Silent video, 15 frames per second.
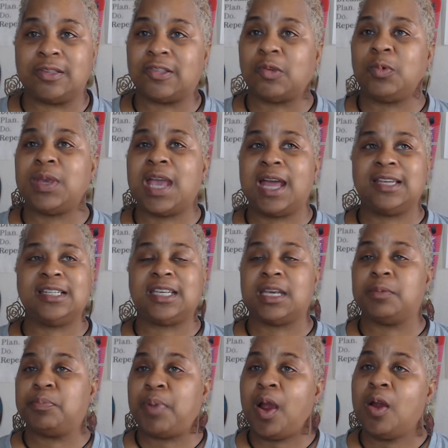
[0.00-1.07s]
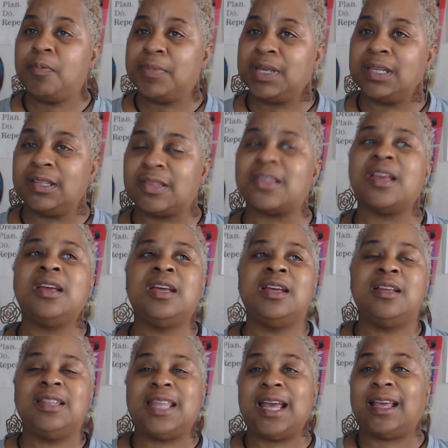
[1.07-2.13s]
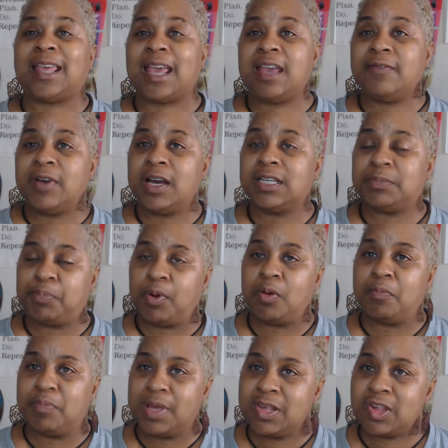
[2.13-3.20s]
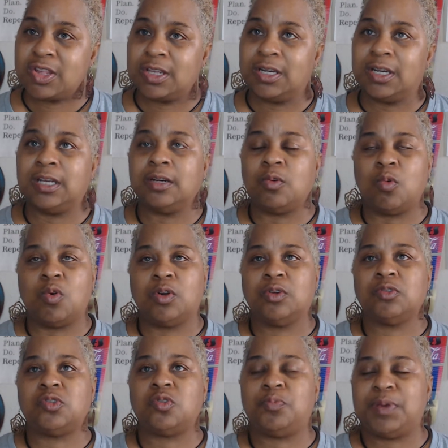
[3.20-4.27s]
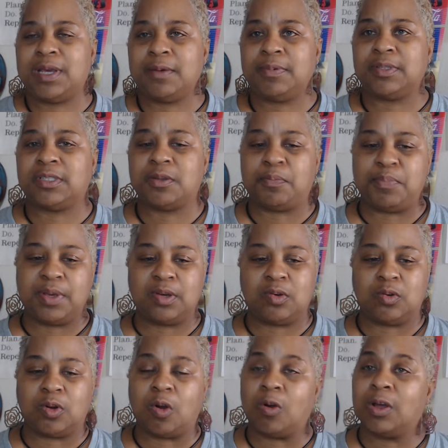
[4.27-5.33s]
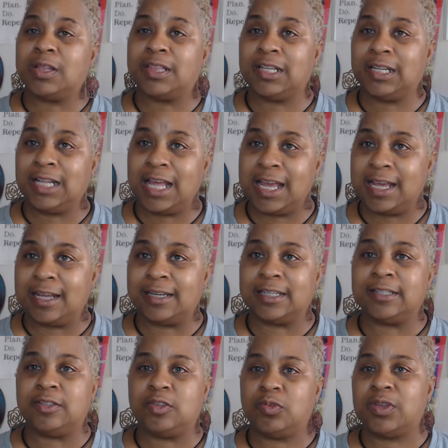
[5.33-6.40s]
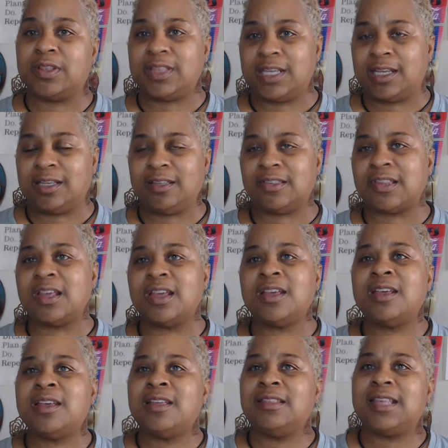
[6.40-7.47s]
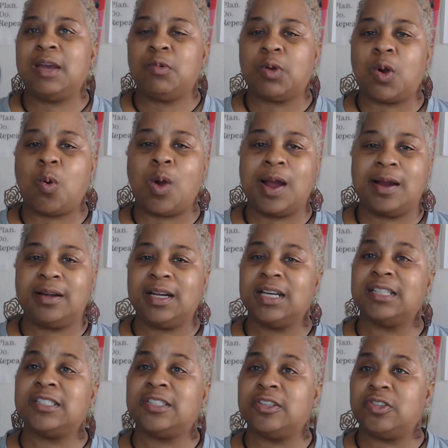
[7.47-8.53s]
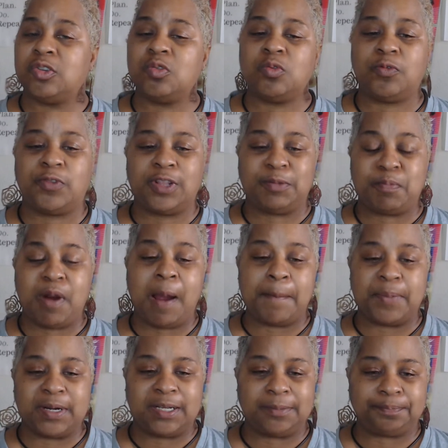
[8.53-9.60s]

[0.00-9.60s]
So we had to get permits that gave us permission in order to be able to build on the land and do the things that required us to do for the property.